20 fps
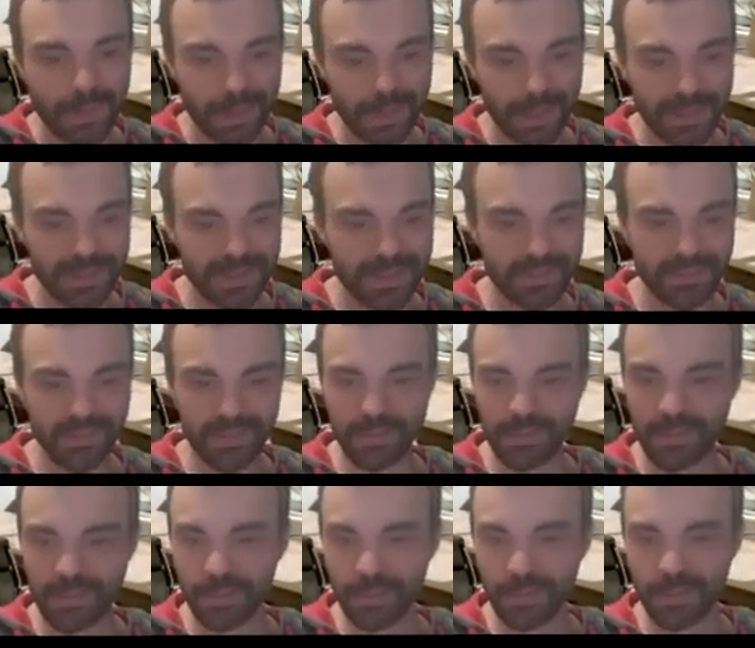And
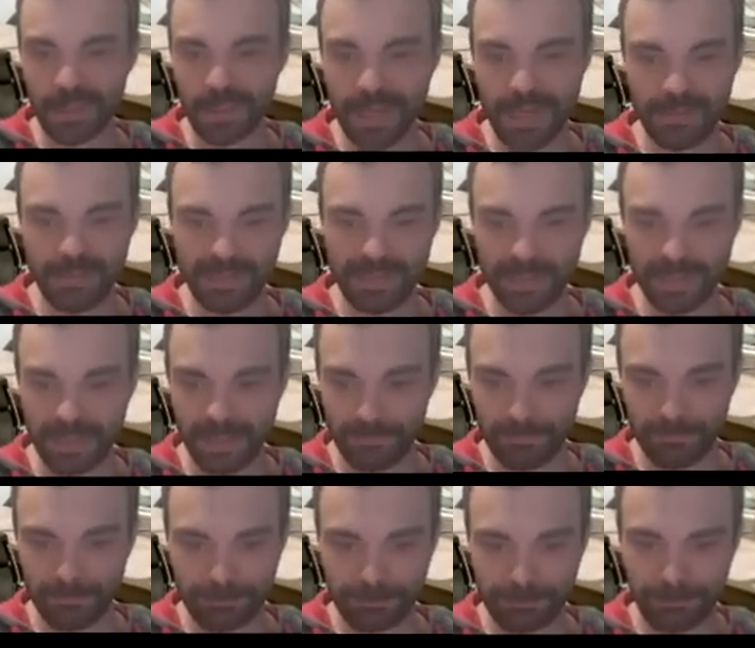they're called A, B, C, D,
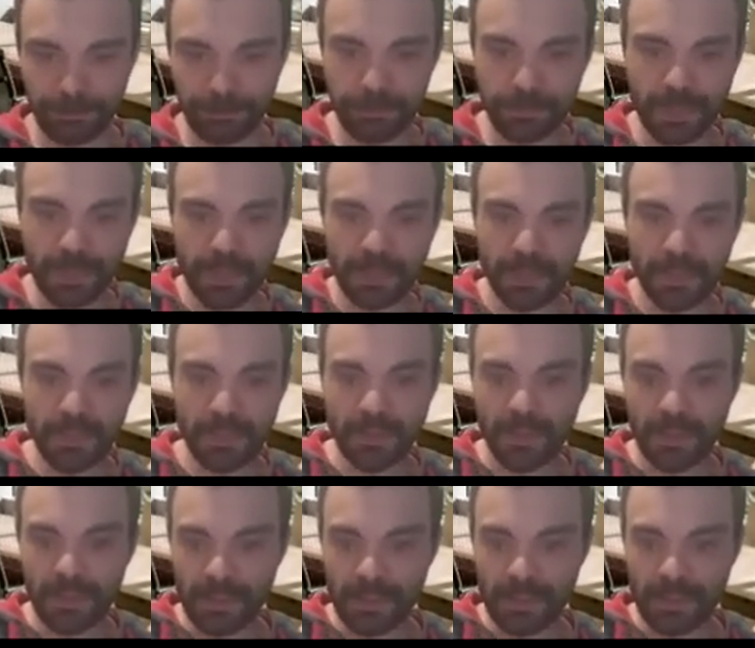E.
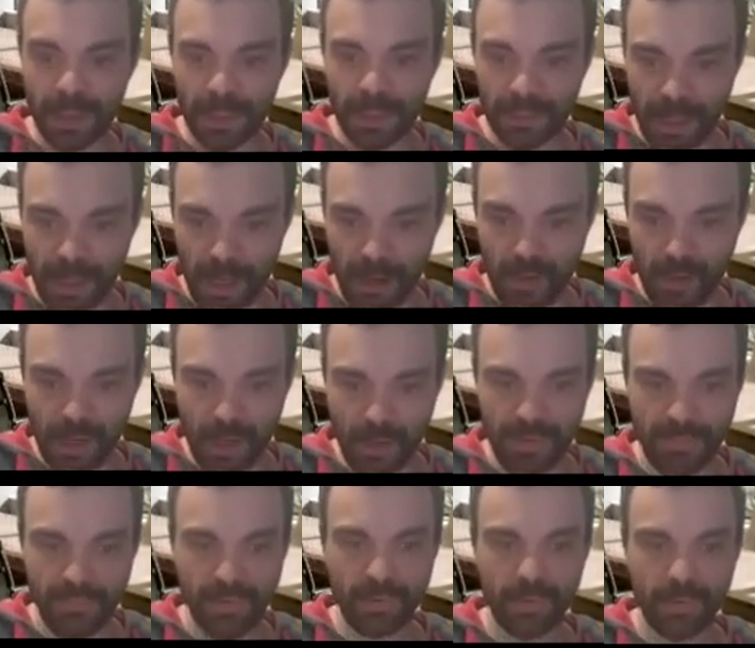Now,
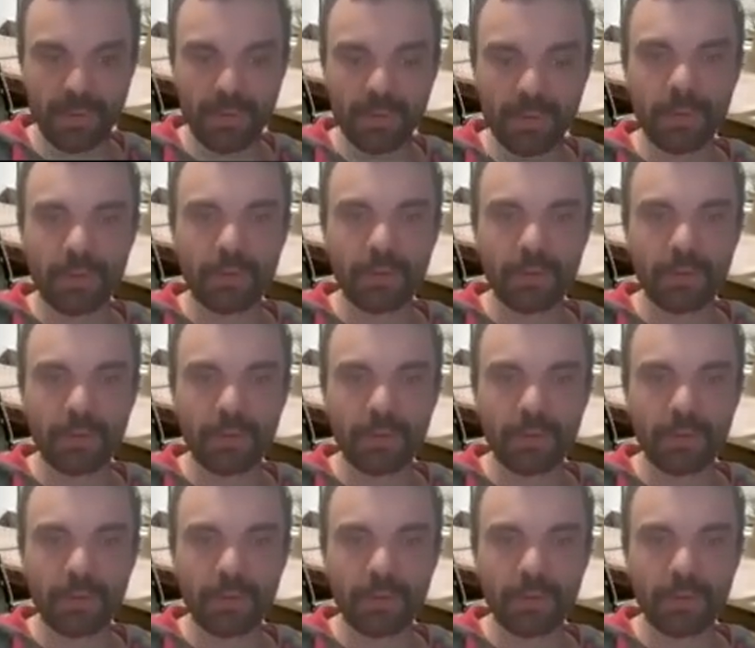however,